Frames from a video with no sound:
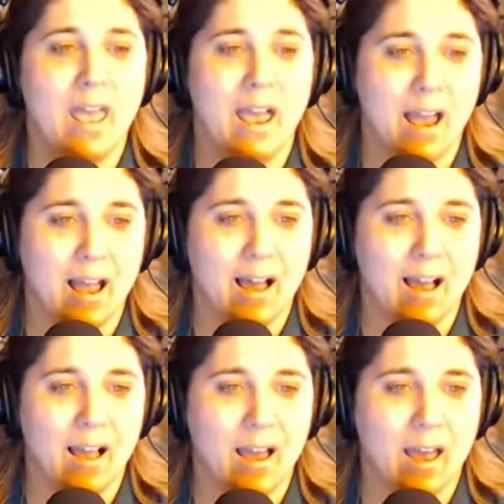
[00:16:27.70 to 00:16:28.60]
uh,
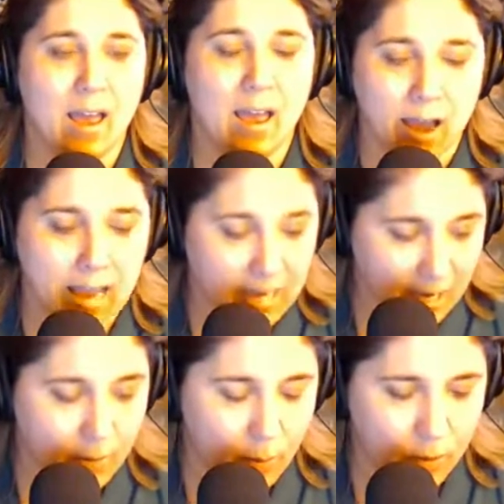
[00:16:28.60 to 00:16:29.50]
I come
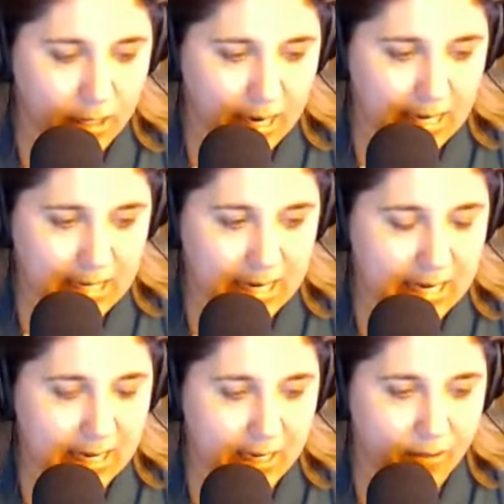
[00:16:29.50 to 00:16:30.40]
up with an
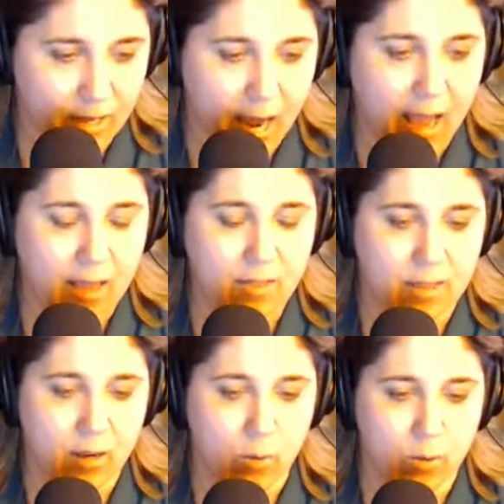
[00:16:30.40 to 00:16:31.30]
idea that I think
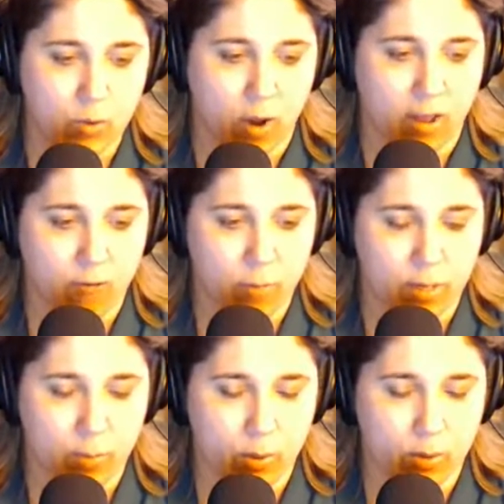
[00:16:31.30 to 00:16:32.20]
will drive
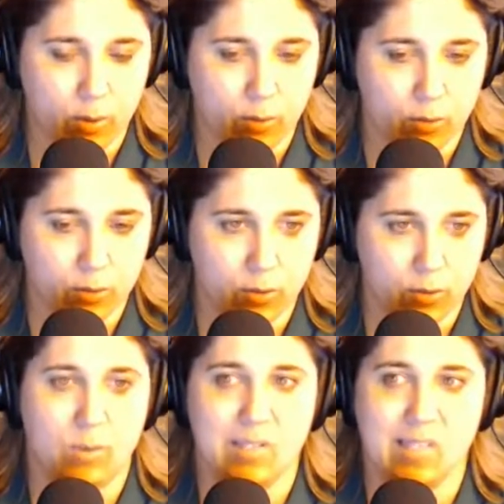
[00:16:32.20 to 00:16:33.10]
people to the
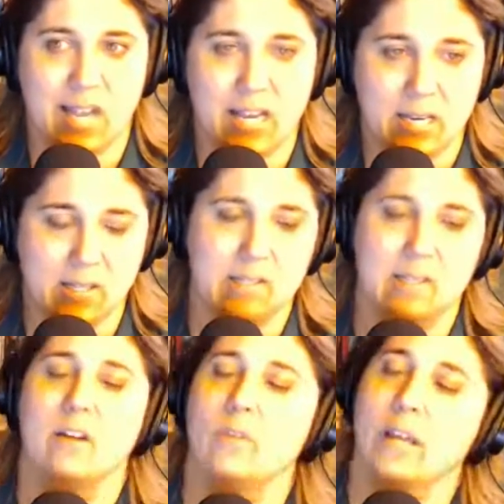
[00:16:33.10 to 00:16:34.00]
site instead of
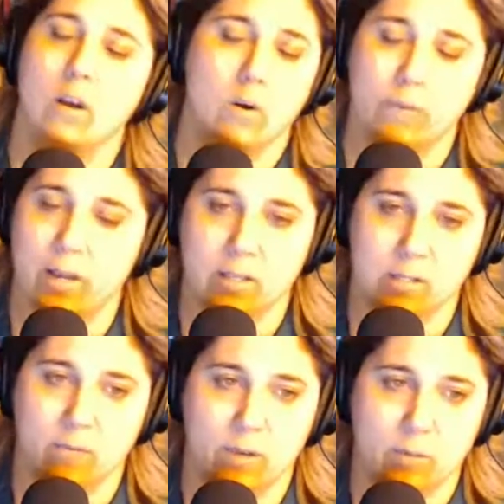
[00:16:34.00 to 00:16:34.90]
like go find us on
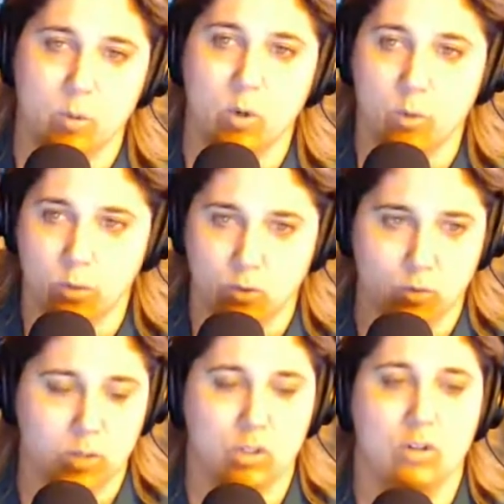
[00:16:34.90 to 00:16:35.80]
Facebook or the
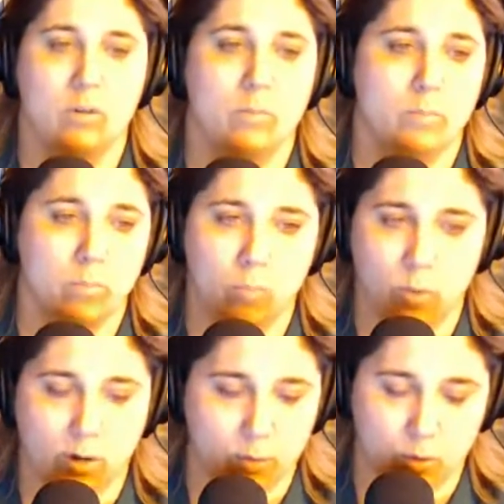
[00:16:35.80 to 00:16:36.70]
traditional,
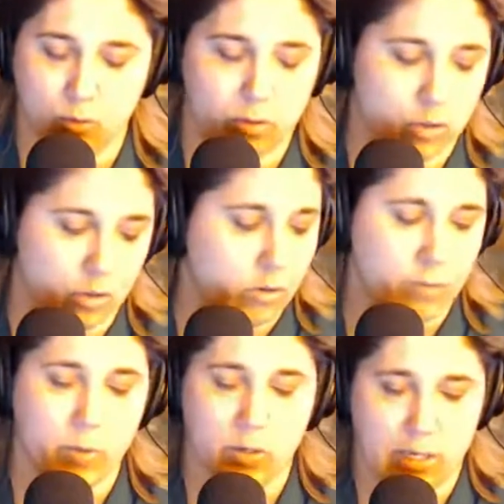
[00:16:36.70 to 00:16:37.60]
whatever the traditional
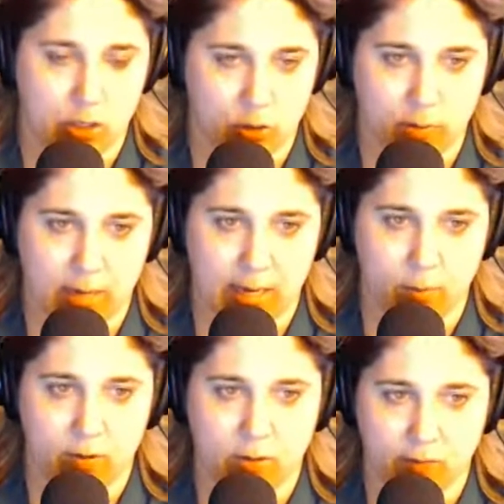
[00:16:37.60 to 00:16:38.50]
communication medium
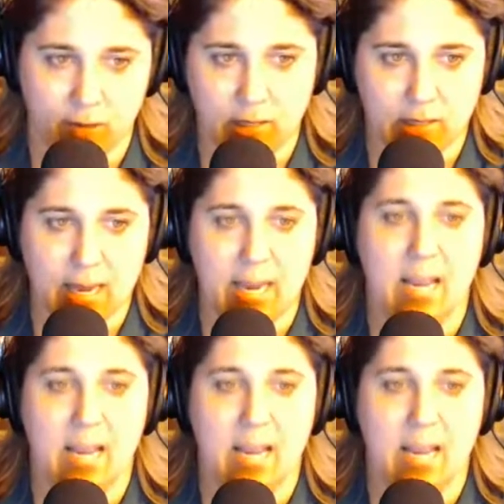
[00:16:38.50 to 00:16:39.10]
is of that site.